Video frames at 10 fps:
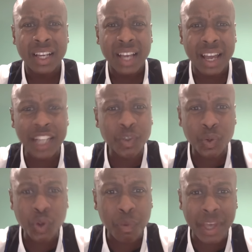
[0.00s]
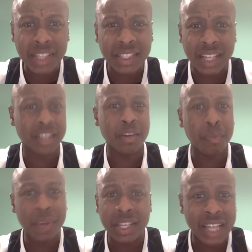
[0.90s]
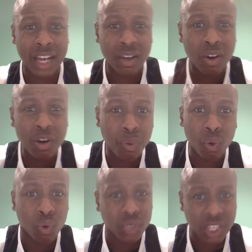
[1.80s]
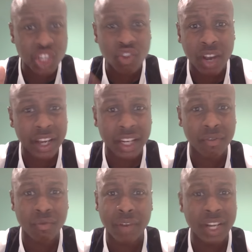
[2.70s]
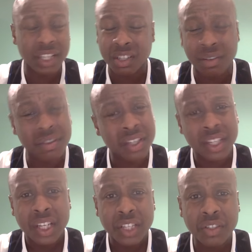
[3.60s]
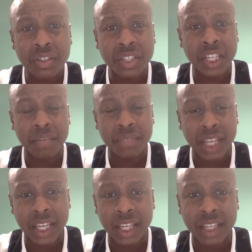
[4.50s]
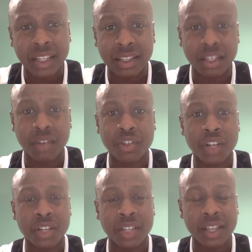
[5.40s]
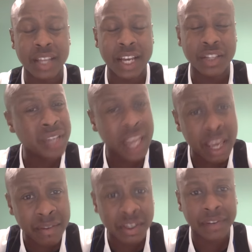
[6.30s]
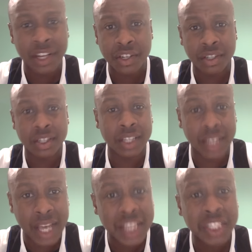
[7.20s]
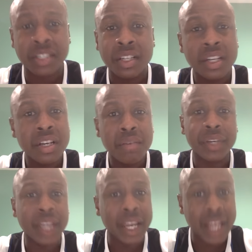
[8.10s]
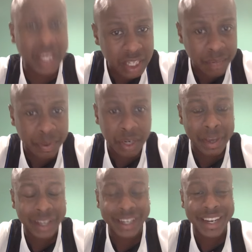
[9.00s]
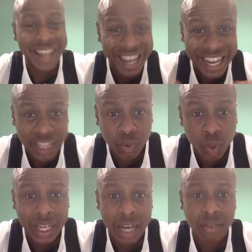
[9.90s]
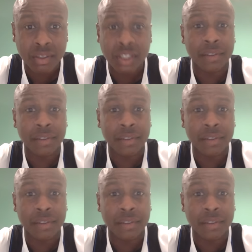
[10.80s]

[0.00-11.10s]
And that's what you're best at. You're best at long balls and striking it from range. So it's good to see him taking, you know, chances like that. Took a heavy deflection nonetheless, but again, ended up in the back of the net, and that's what counts.